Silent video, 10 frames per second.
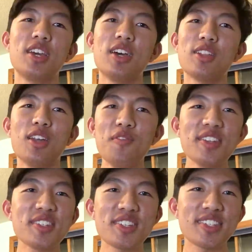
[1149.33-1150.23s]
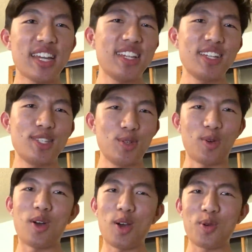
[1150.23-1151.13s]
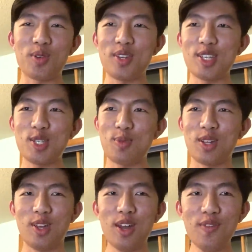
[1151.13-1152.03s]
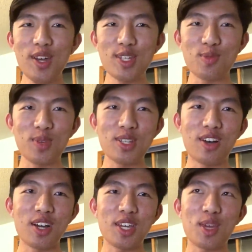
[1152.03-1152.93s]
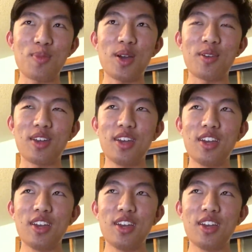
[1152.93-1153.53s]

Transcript: A lot of it's just silence or awkwardness, but a lot of it is me talking about